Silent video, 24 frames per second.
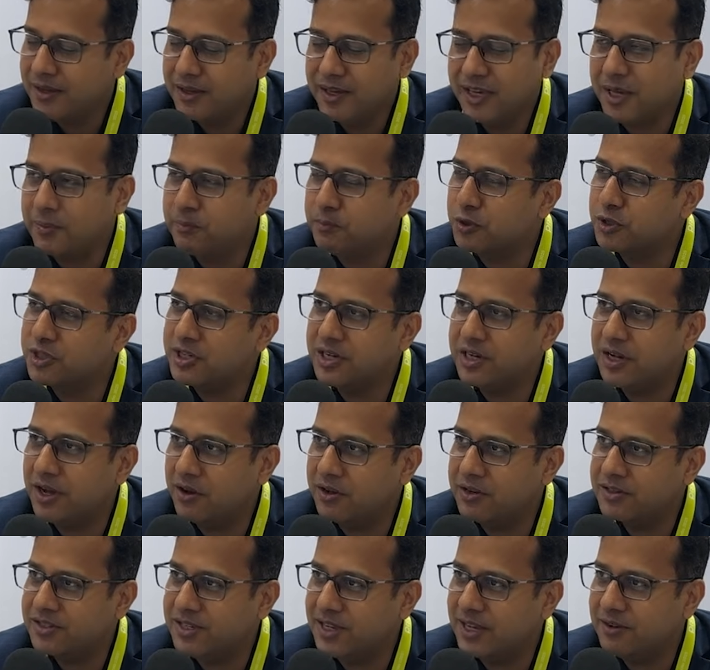keep pushing
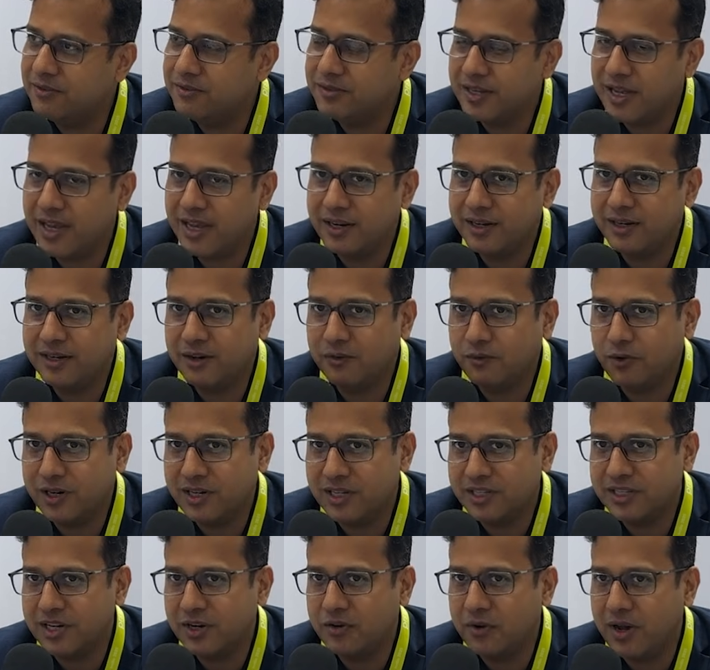ourselves, and uh, what
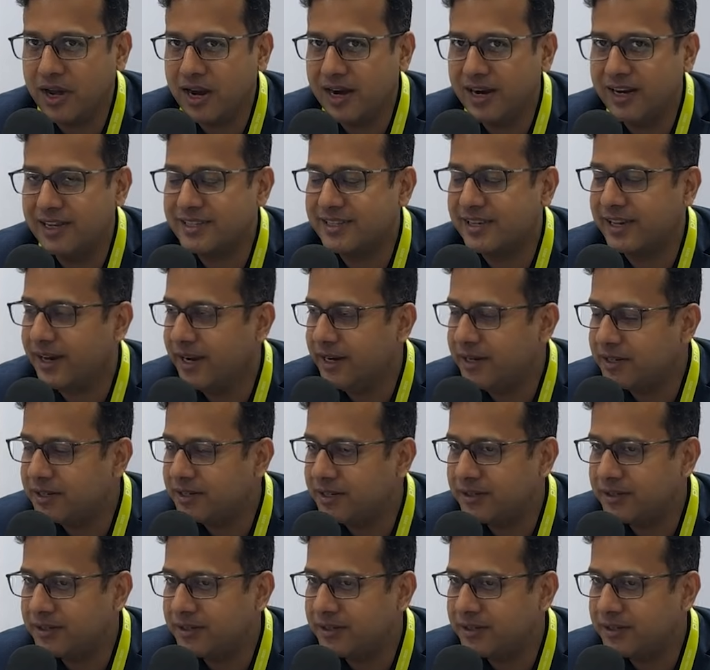is required is grit.